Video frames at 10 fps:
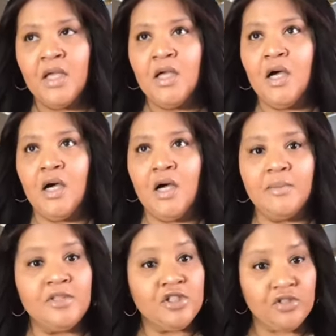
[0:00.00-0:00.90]
Um,
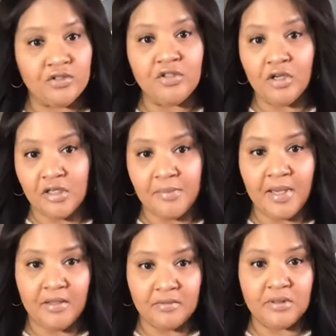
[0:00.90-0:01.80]
and she starts talking
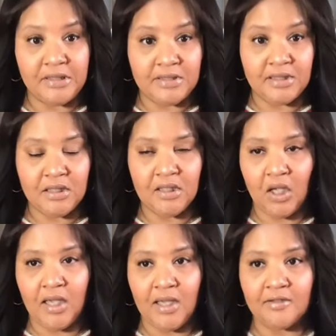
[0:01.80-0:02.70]
about Niecy
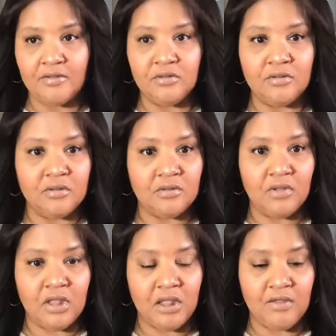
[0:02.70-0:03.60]
and
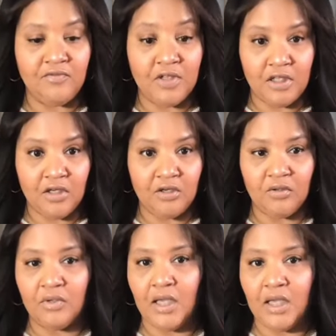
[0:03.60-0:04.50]
the
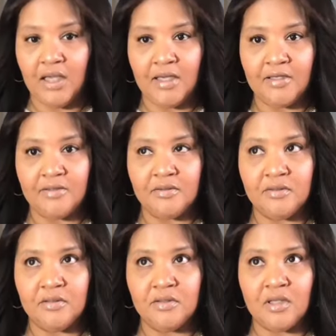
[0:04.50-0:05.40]
video,
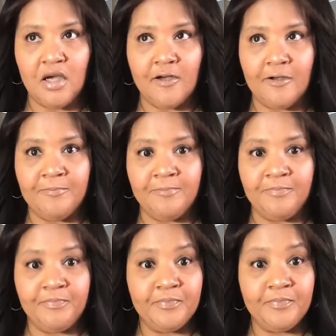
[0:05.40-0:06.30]
and
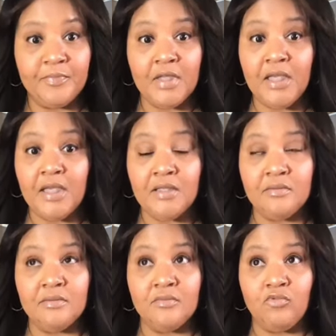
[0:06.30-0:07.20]
um, it
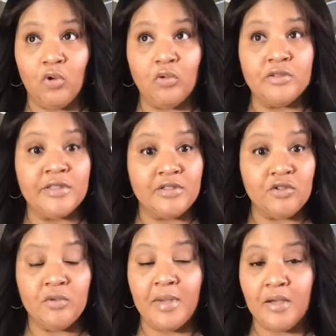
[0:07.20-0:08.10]
rolls
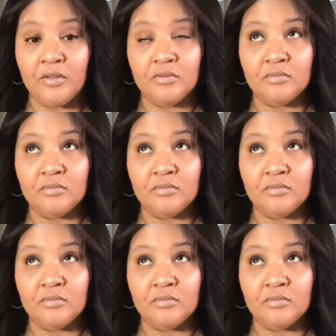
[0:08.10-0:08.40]
into about